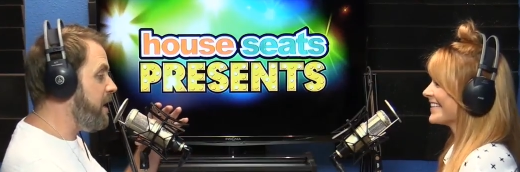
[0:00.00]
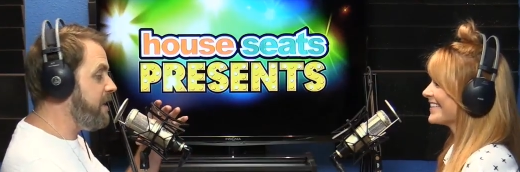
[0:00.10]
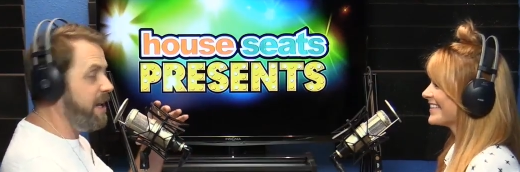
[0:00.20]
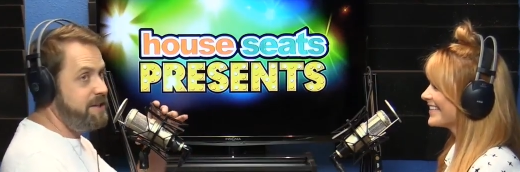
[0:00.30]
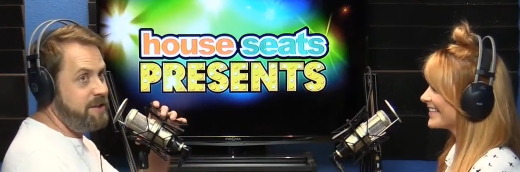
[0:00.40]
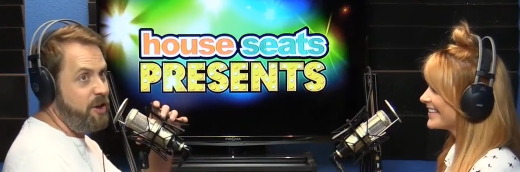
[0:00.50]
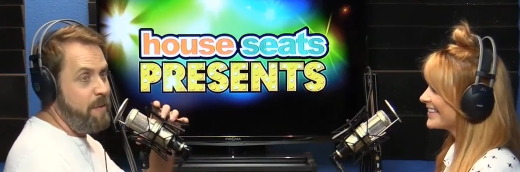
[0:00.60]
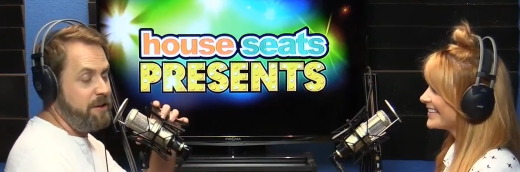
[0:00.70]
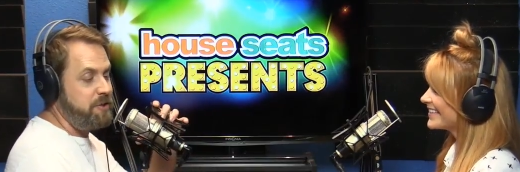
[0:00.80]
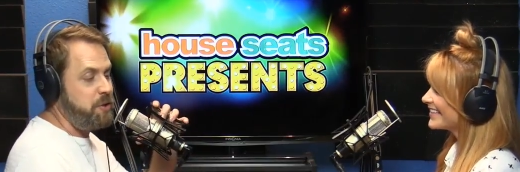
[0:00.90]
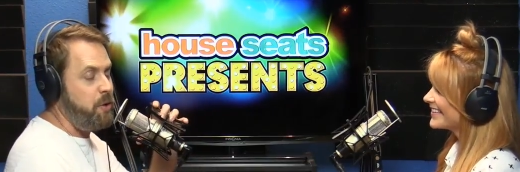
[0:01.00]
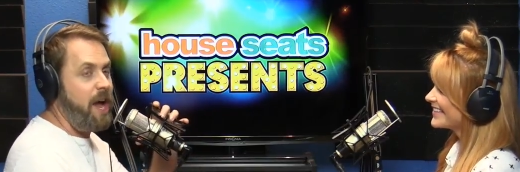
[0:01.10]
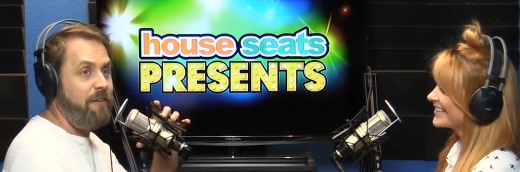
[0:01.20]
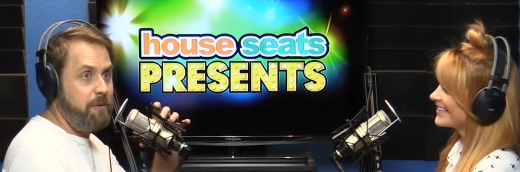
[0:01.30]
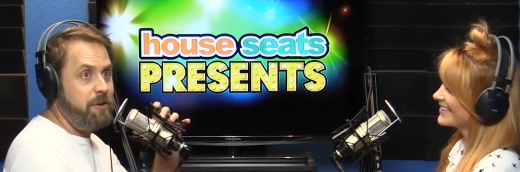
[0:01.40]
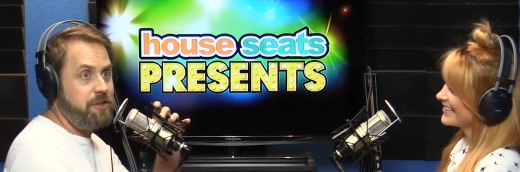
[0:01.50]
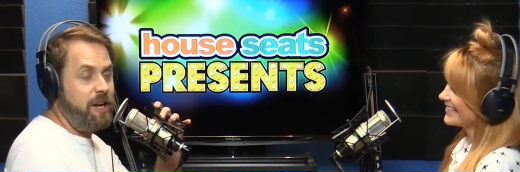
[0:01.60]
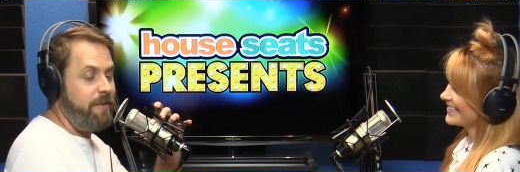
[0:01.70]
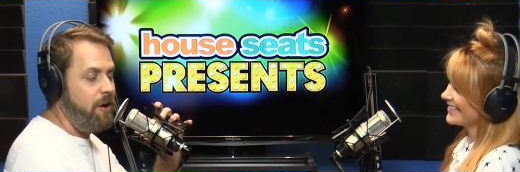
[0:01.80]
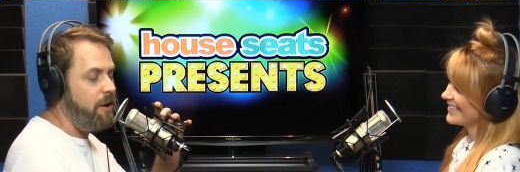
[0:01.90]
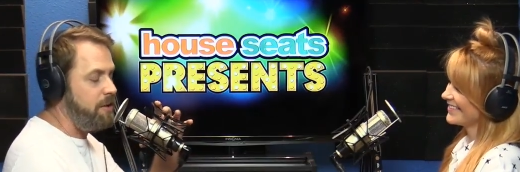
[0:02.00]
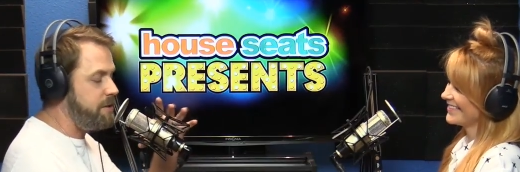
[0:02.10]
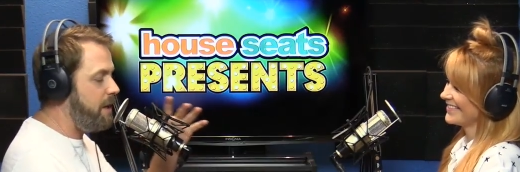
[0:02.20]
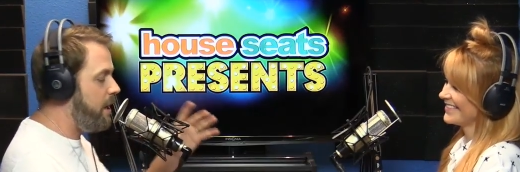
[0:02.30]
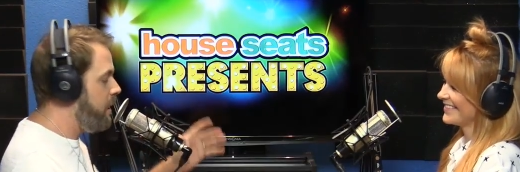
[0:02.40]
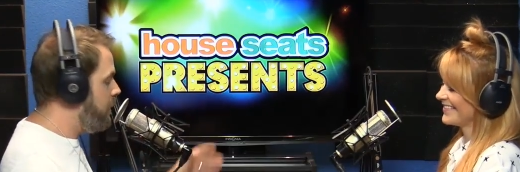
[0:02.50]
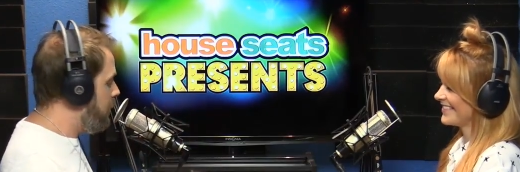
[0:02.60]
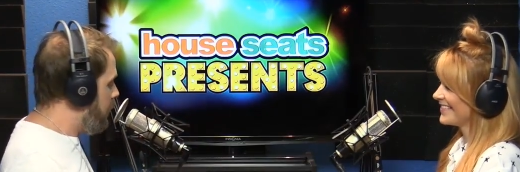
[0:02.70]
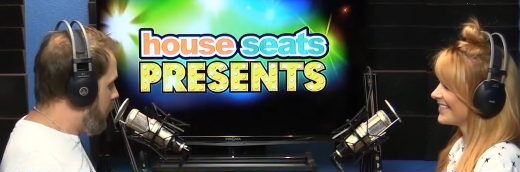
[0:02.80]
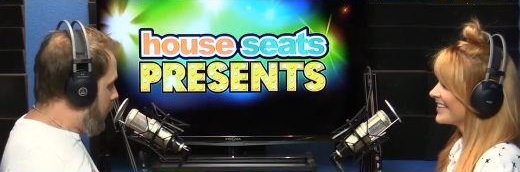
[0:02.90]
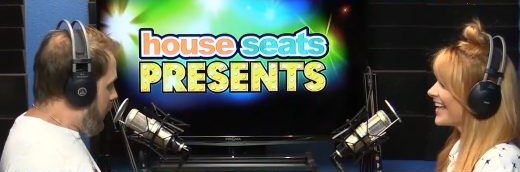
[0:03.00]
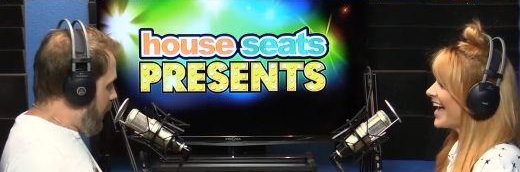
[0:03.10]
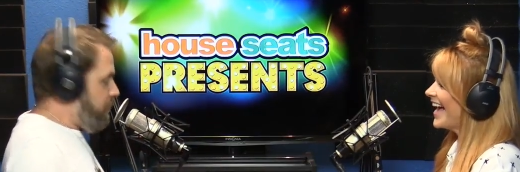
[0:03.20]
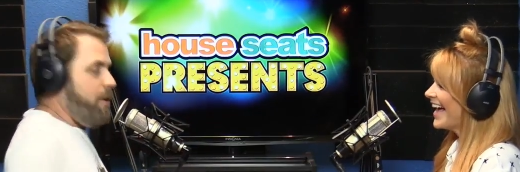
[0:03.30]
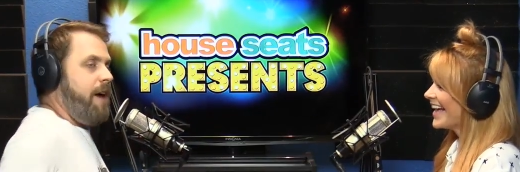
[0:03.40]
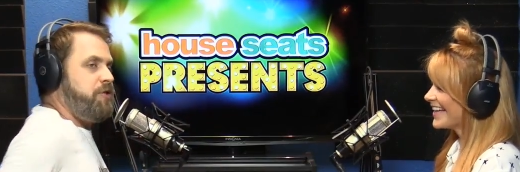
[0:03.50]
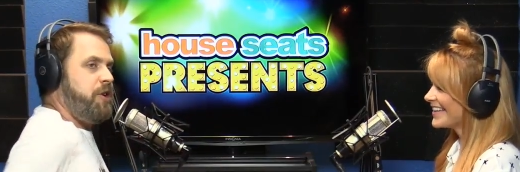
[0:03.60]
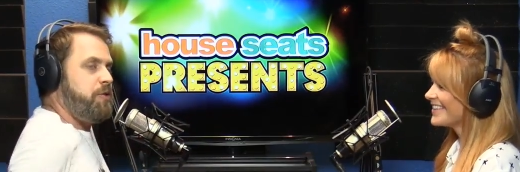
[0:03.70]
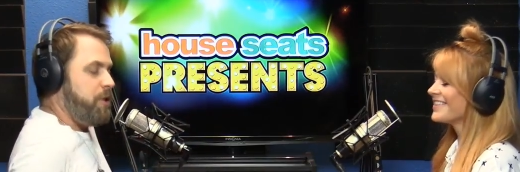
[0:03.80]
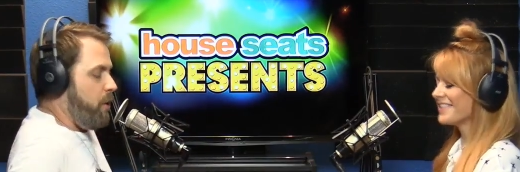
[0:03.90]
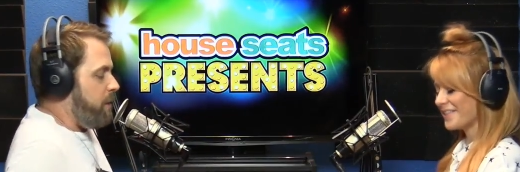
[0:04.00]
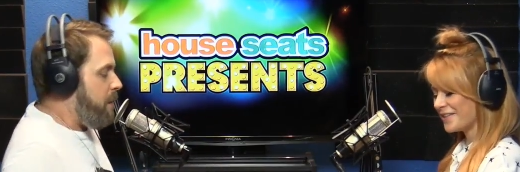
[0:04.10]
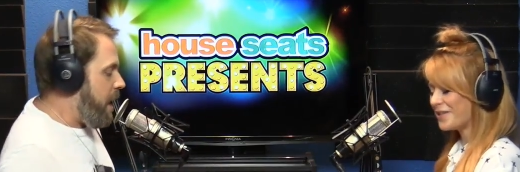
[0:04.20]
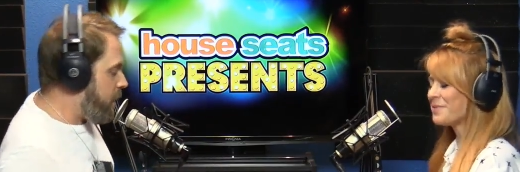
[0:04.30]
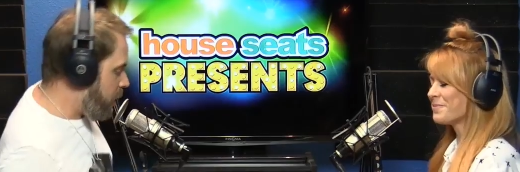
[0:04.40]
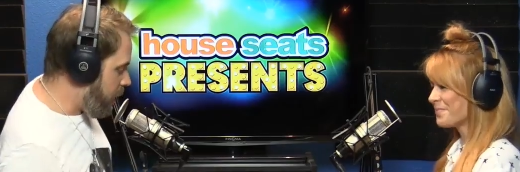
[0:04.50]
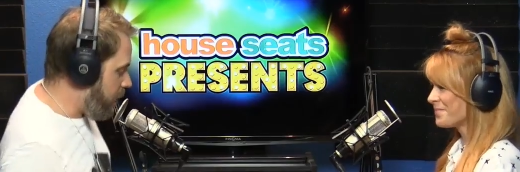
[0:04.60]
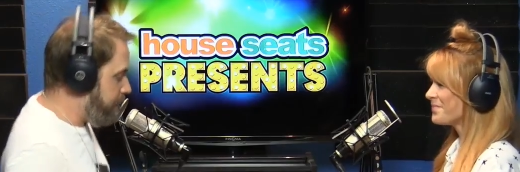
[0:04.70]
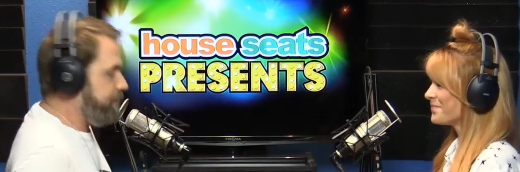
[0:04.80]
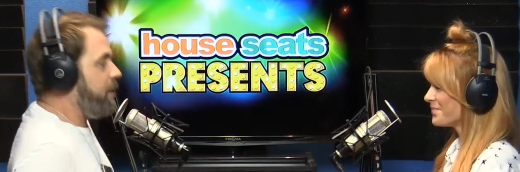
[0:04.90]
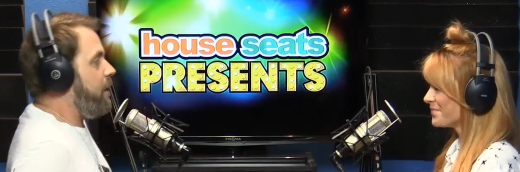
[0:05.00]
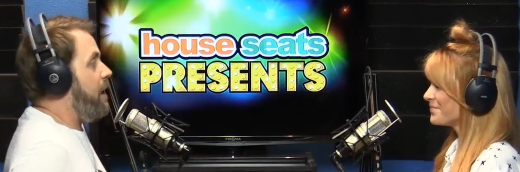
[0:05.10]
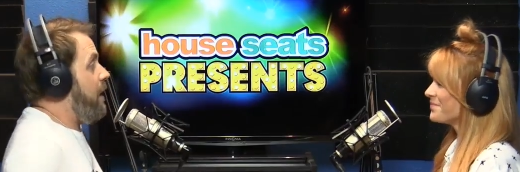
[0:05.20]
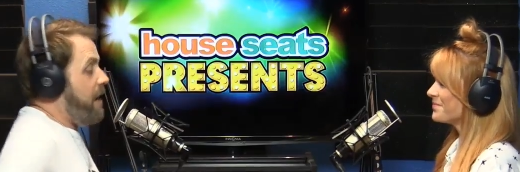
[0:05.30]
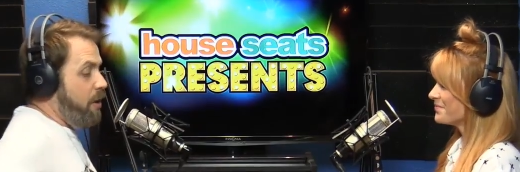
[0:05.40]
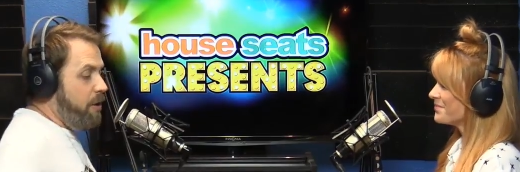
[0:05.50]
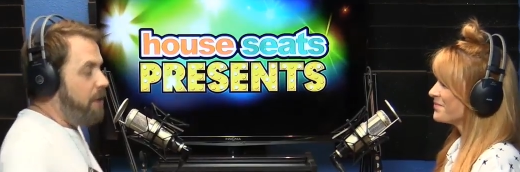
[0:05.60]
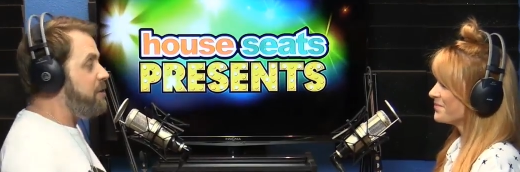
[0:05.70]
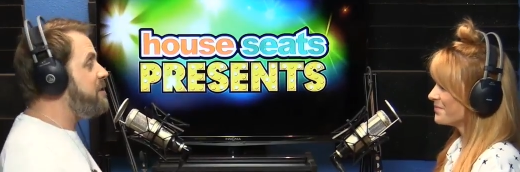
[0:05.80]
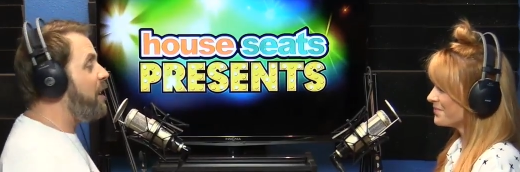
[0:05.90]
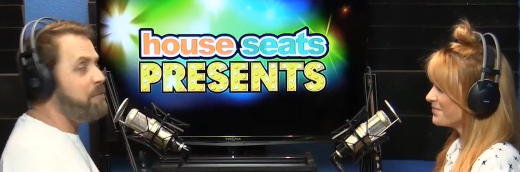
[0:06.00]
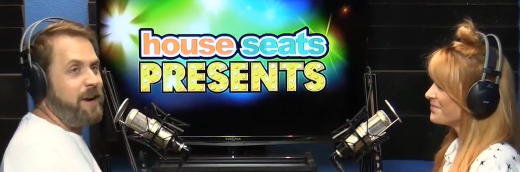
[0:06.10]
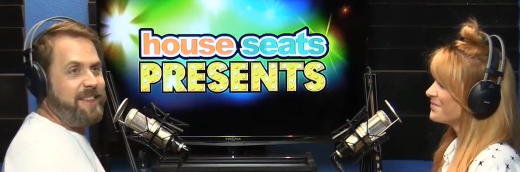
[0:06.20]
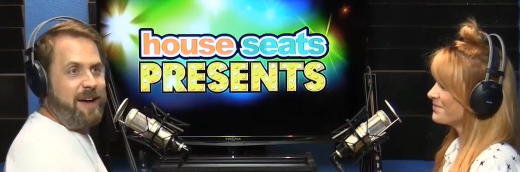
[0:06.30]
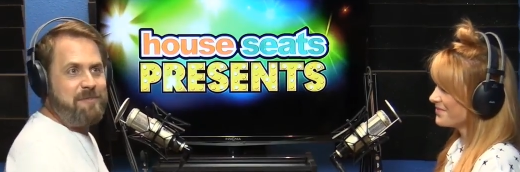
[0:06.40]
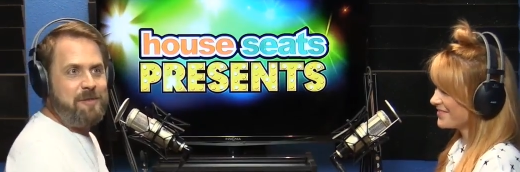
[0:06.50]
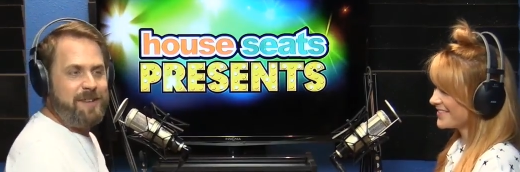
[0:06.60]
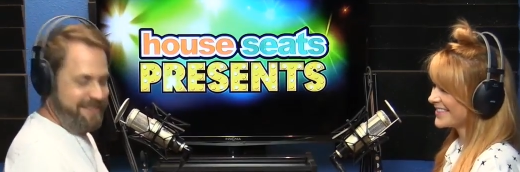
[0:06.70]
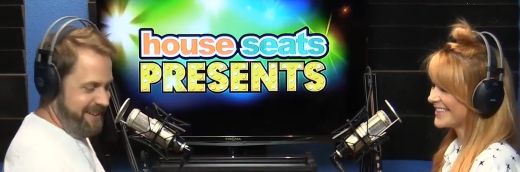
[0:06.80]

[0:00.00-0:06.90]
Speaker 1: Kids did go back to school. Everyone should have alcohol today if you have children going back um, and, alcohol to celebrate that moment.